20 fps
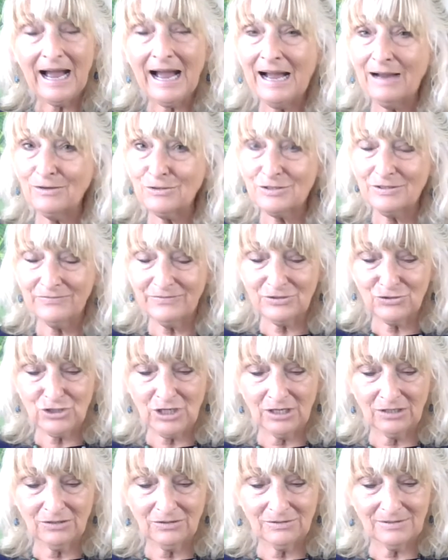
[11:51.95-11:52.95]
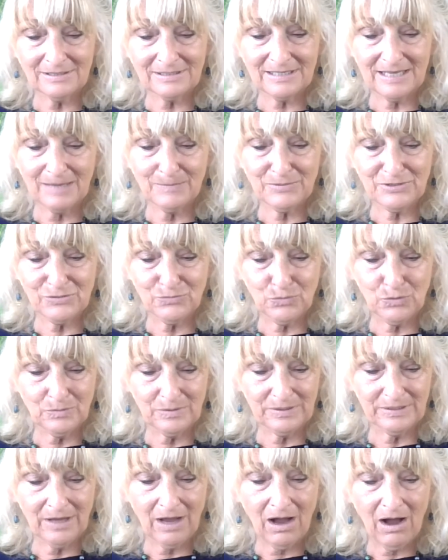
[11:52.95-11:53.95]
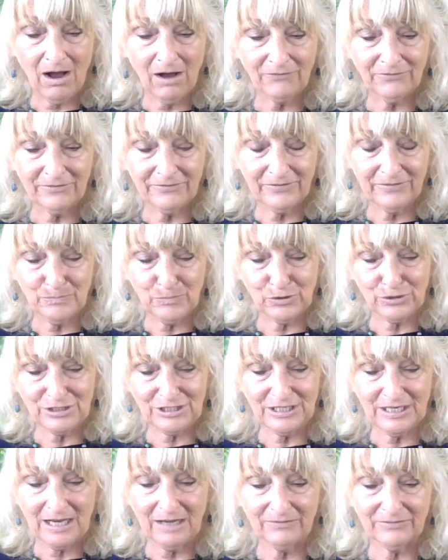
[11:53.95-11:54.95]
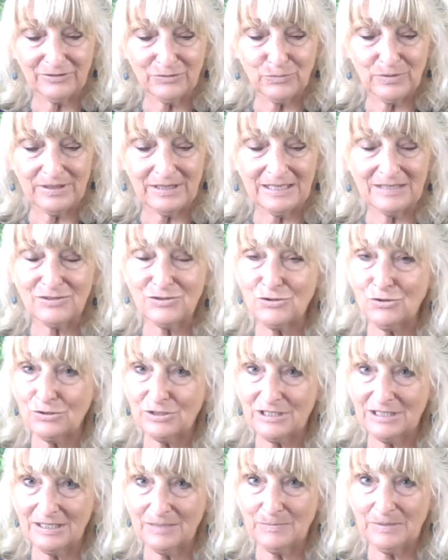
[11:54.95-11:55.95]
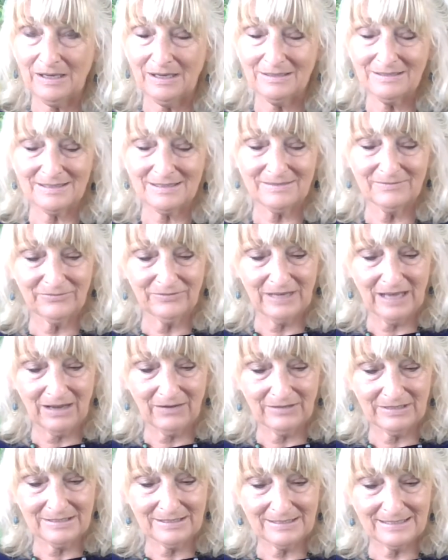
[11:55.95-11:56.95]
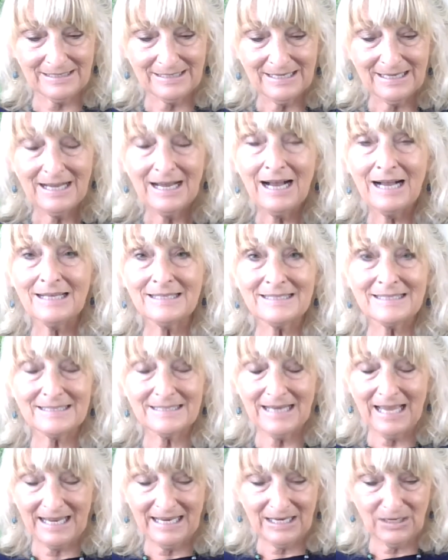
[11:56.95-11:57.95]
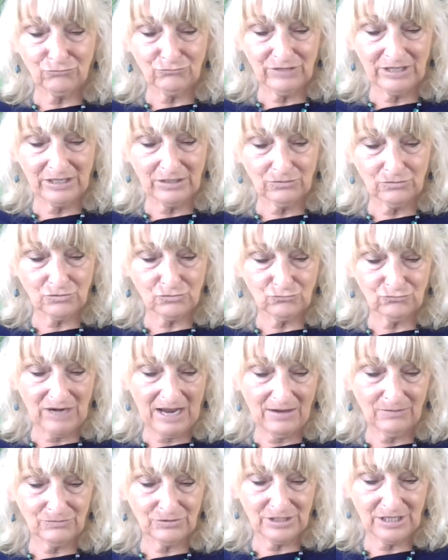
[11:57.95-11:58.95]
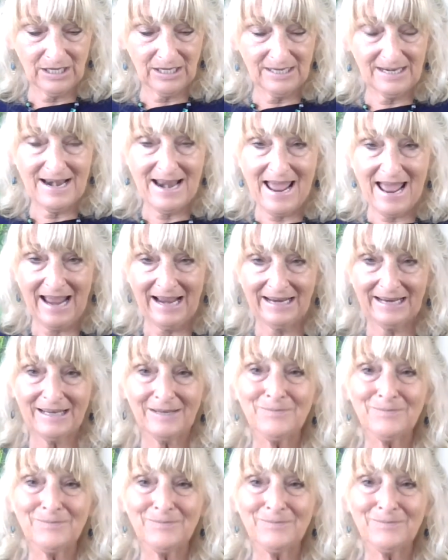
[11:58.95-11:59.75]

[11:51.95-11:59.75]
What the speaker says: Out of the jungle steps a woman, half of her body covered with exotic plants and flowers. A snake wriggles round her neck.